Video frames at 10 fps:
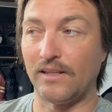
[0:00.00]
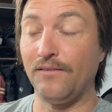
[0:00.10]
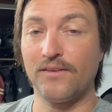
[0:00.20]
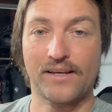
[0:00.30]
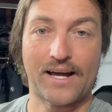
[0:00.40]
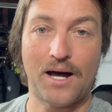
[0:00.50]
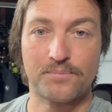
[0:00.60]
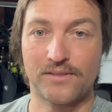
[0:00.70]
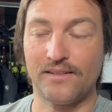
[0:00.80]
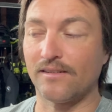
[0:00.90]
Even the
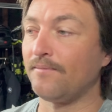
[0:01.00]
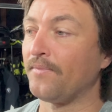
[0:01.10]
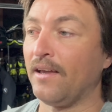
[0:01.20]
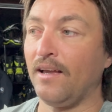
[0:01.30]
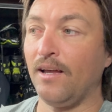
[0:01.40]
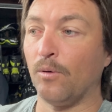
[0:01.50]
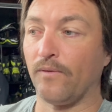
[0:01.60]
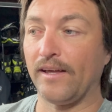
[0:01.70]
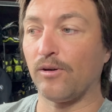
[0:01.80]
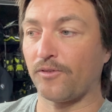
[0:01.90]
cops here,
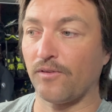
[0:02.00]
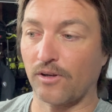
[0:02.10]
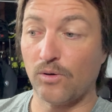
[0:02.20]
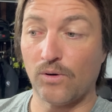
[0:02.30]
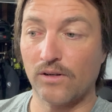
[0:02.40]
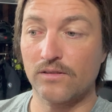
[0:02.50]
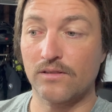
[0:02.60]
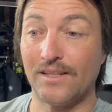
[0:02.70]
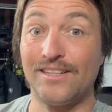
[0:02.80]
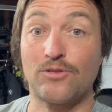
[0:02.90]
when they go through their
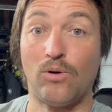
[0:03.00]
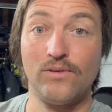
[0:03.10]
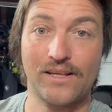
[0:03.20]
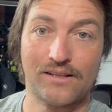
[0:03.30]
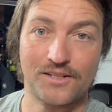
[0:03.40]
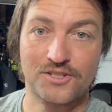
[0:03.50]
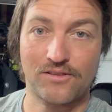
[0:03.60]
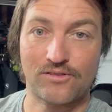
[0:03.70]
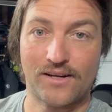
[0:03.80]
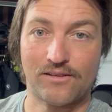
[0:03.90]
course, it's only clutch
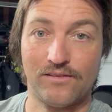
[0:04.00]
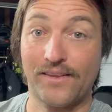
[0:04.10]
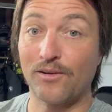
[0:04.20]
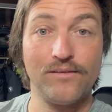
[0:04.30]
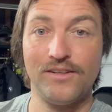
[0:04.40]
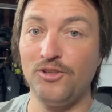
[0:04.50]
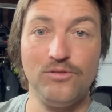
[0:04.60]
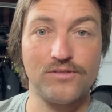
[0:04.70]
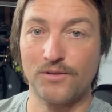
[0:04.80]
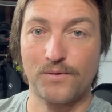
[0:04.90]
and throttle. They don't even
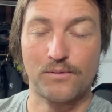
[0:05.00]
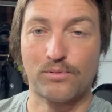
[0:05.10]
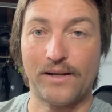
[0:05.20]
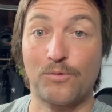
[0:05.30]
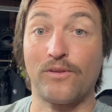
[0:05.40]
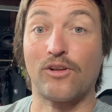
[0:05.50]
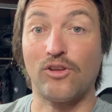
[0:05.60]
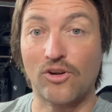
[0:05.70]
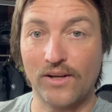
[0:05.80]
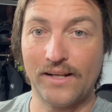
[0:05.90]
use the rear brake when they're
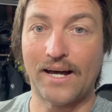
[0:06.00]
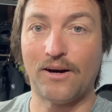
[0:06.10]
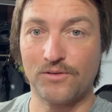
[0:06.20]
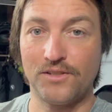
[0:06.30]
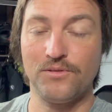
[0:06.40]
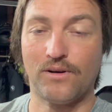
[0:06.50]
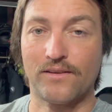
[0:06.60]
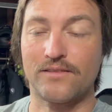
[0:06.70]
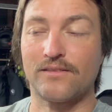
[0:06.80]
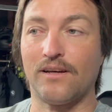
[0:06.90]
learning how to do all
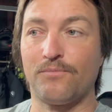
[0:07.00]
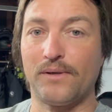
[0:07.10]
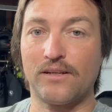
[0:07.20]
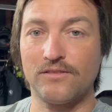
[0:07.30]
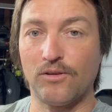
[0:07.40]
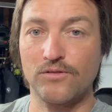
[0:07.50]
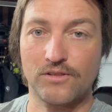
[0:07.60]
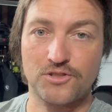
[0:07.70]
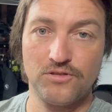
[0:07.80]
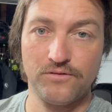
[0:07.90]
this stuff because those are
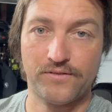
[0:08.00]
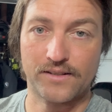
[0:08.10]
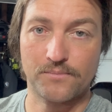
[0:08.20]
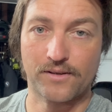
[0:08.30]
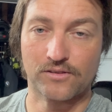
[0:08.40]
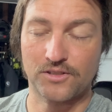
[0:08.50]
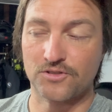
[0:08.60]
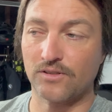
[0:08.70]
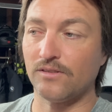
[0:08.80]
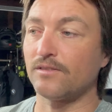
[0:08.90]
the two fundamental
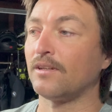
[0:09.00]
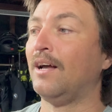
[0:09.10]
controls.